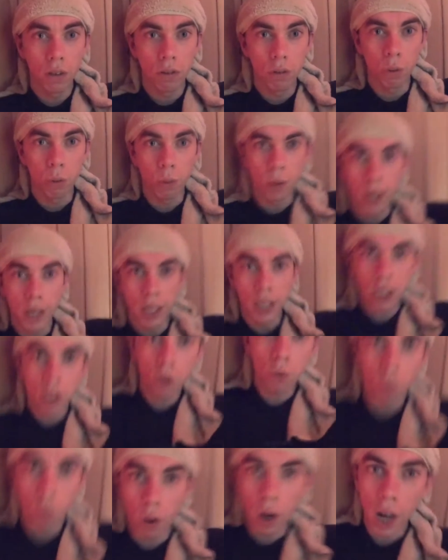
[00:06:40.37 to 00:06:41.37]
Read
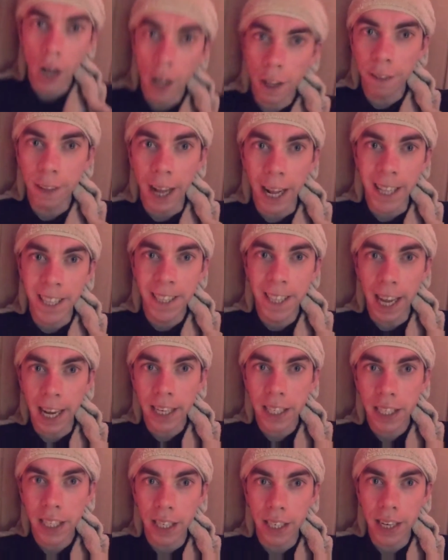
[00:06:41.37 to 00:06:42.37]
one
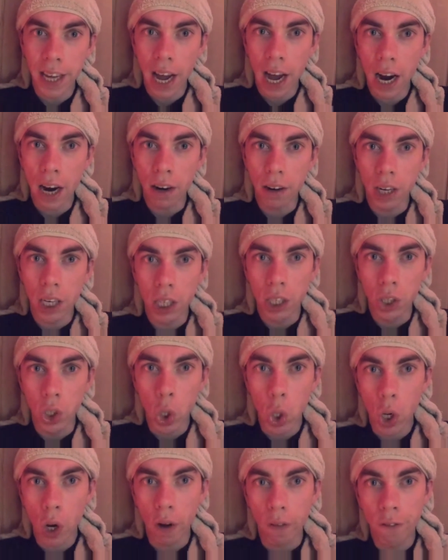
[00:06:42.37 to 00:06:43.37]
dictionary
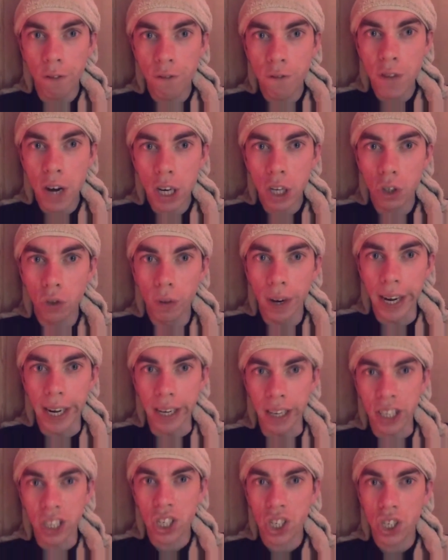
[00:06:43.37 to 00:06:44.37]
your
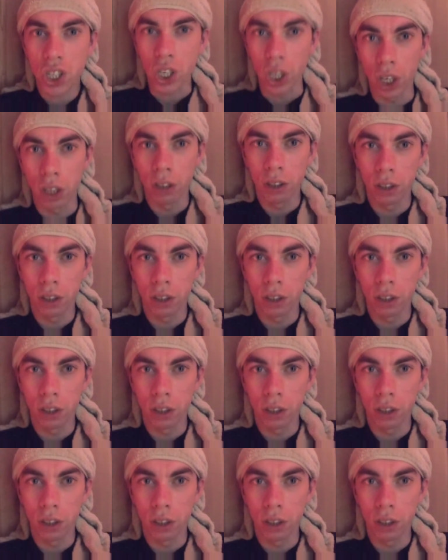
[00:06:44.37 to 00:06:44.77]
fuckwits.